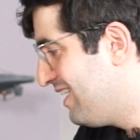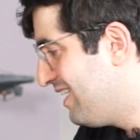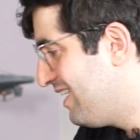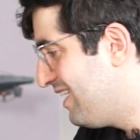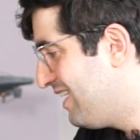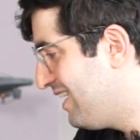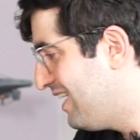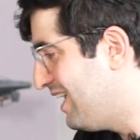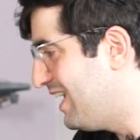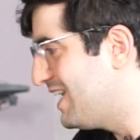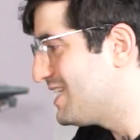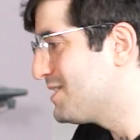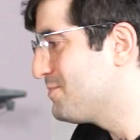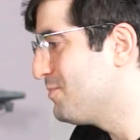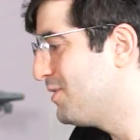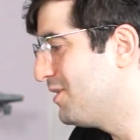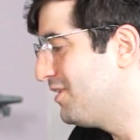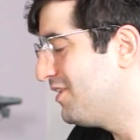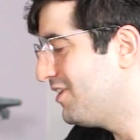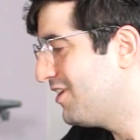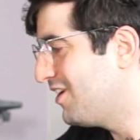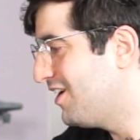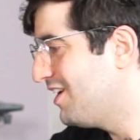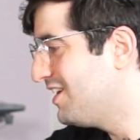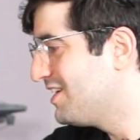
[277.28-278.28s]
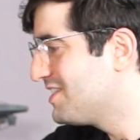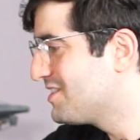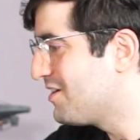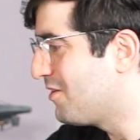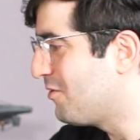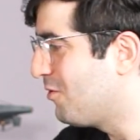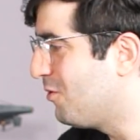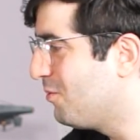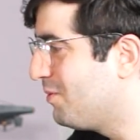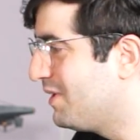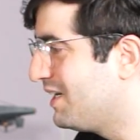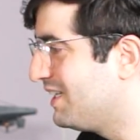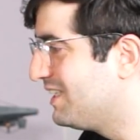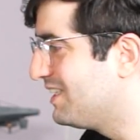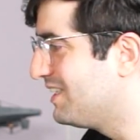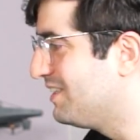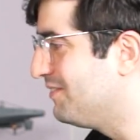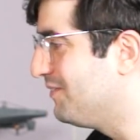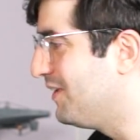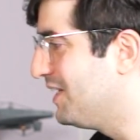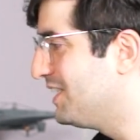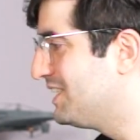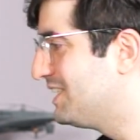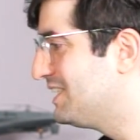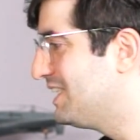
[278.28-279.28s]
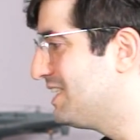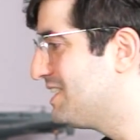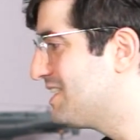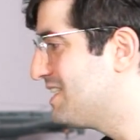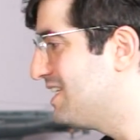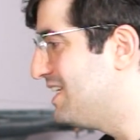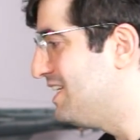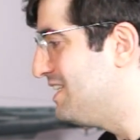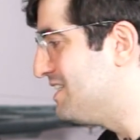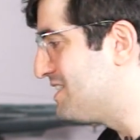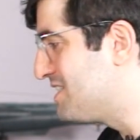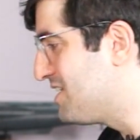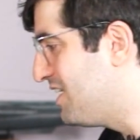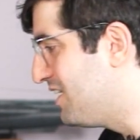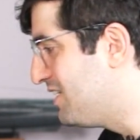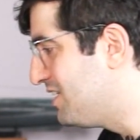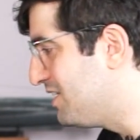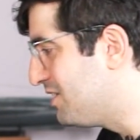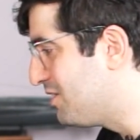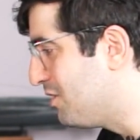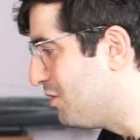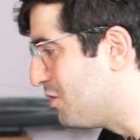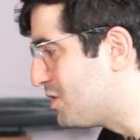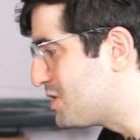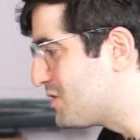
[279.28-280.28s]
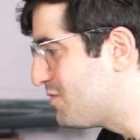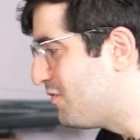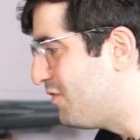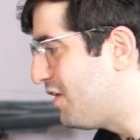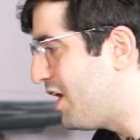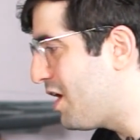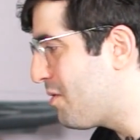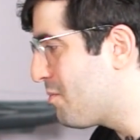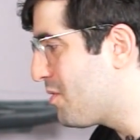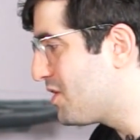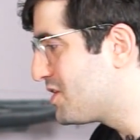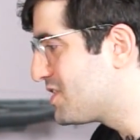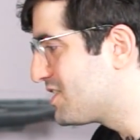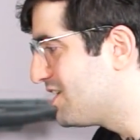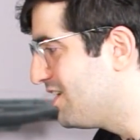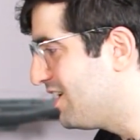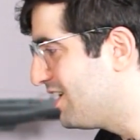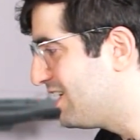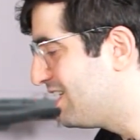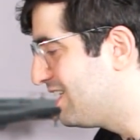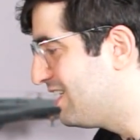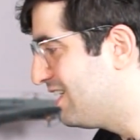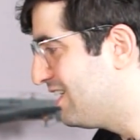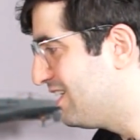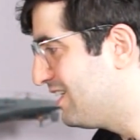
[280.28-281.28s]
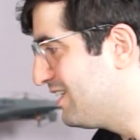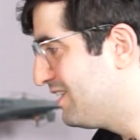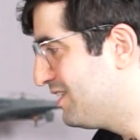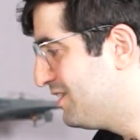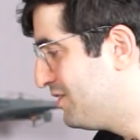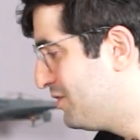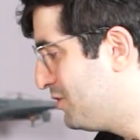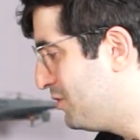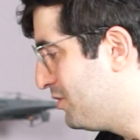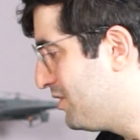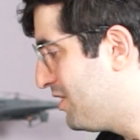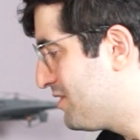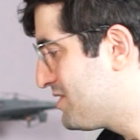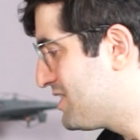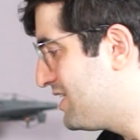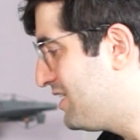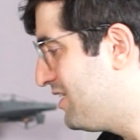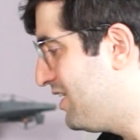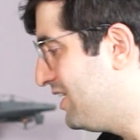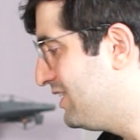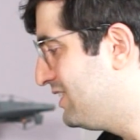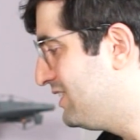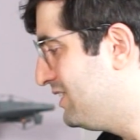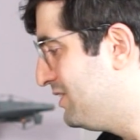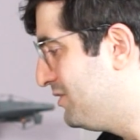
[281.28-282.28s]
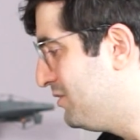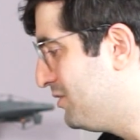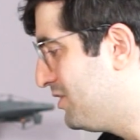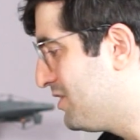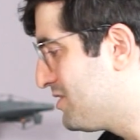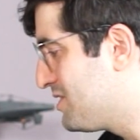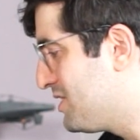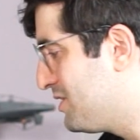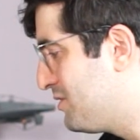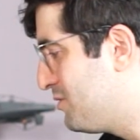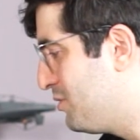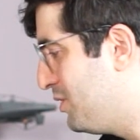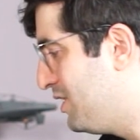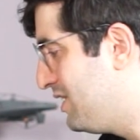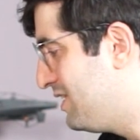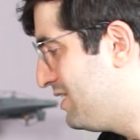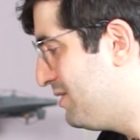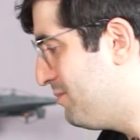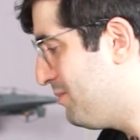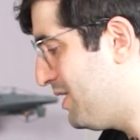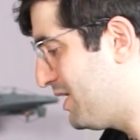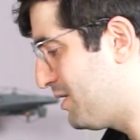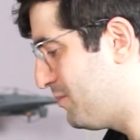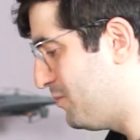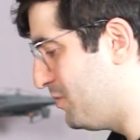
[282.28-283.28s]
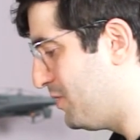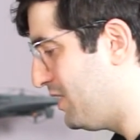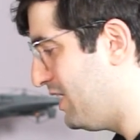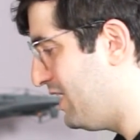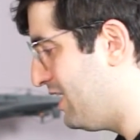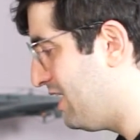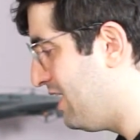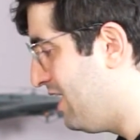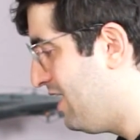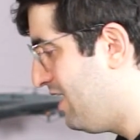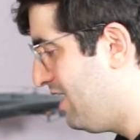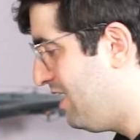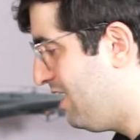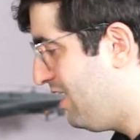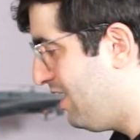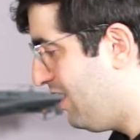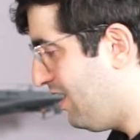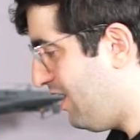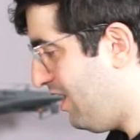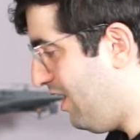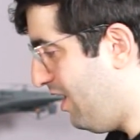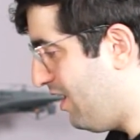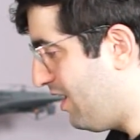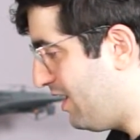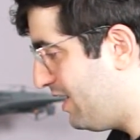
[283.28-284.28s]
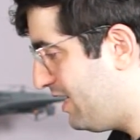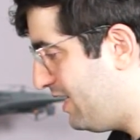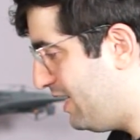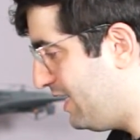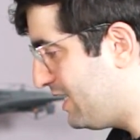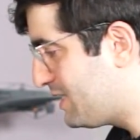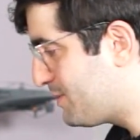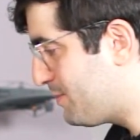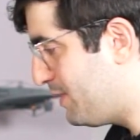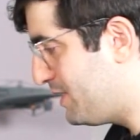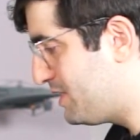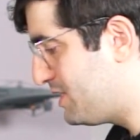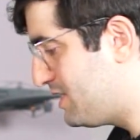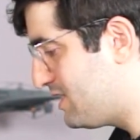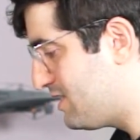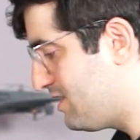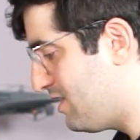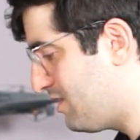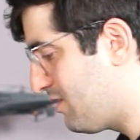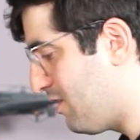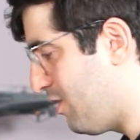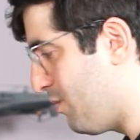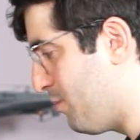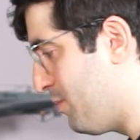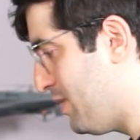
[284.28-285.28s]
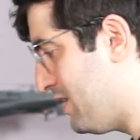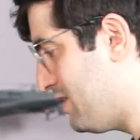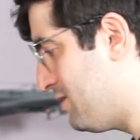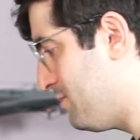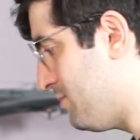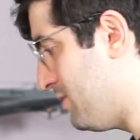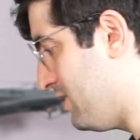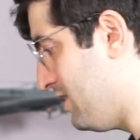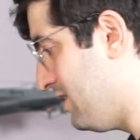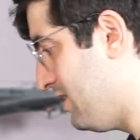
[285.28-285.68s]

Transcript: And as my colleagues are opening the devices, inside it looks very much like the 2019-2020 MacBook Air. Ah, Geekbench is not compatible.